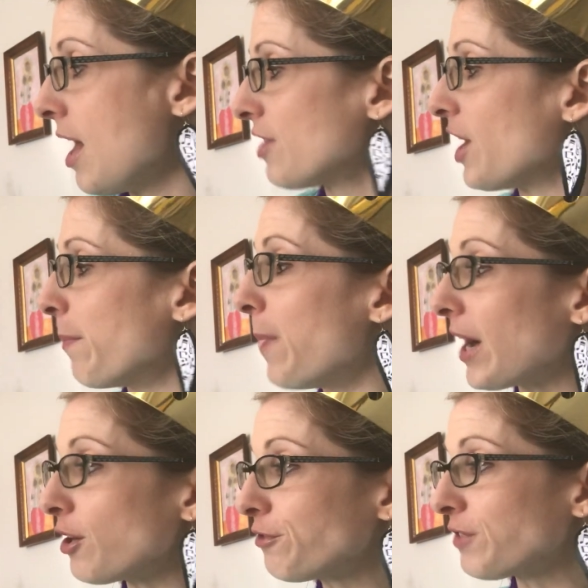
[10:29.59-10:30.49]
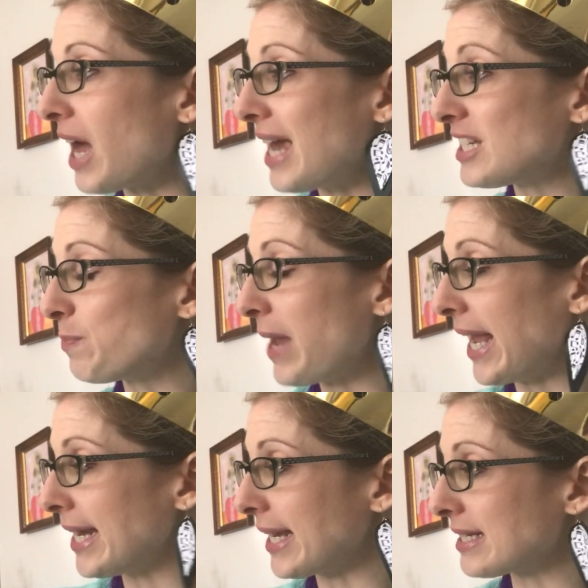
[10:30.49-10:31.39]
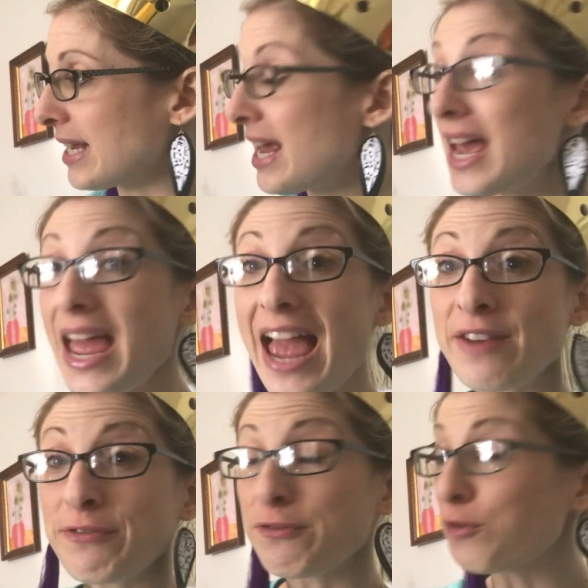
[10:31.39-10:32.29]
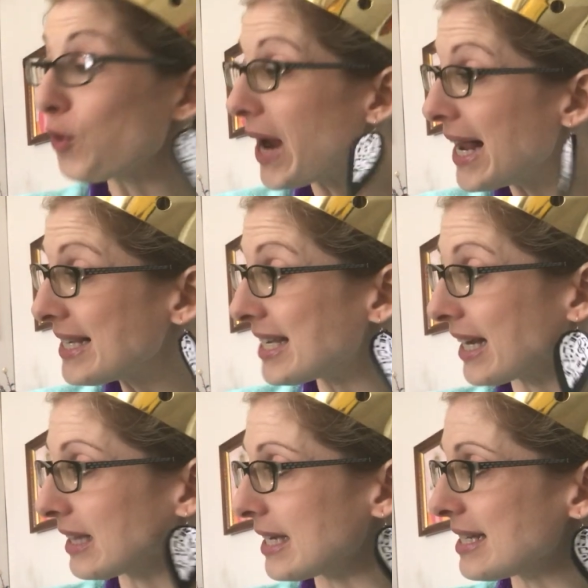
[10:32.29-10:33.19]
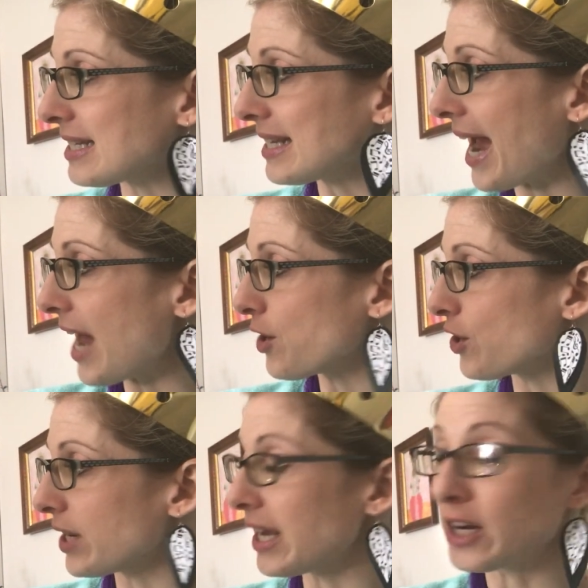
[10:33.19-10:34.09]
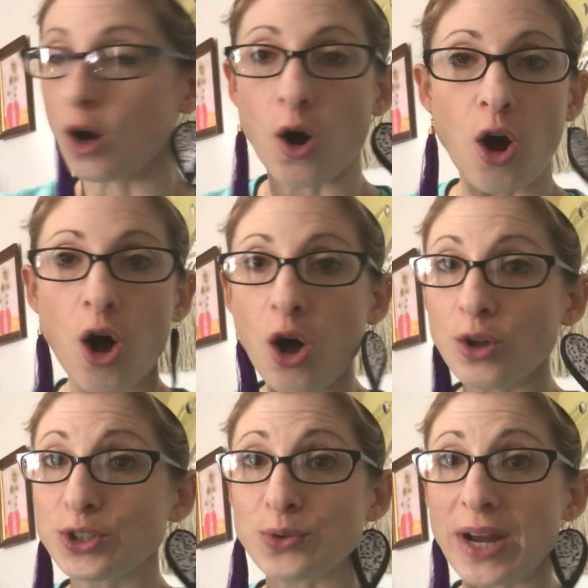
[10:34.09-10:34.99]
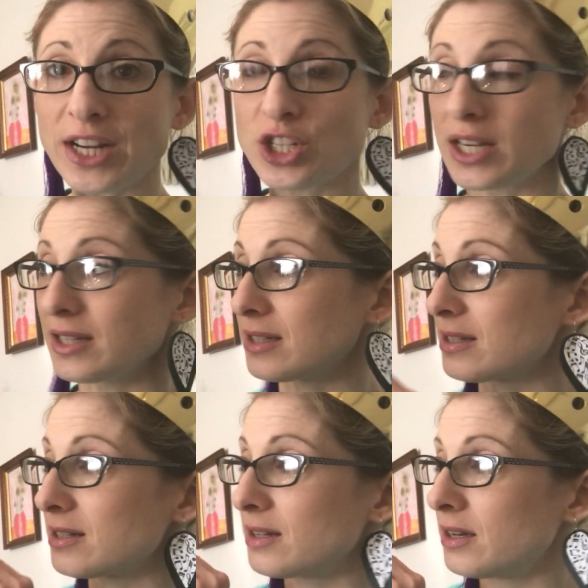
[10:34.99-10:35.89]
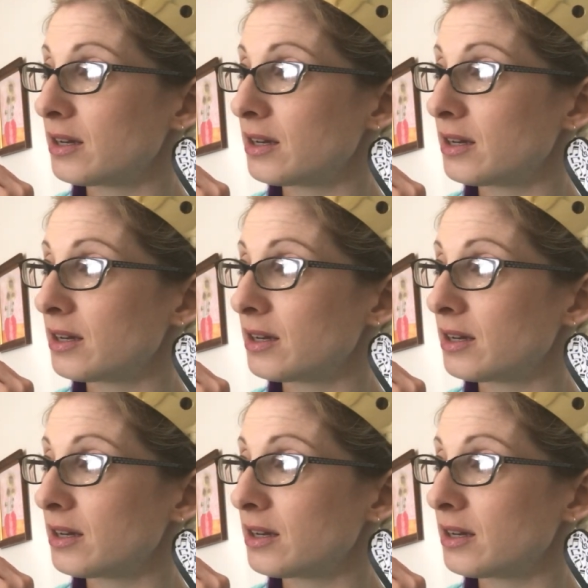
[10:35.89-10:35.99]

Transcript: The butterflies panicked and frantically scattered in all directions.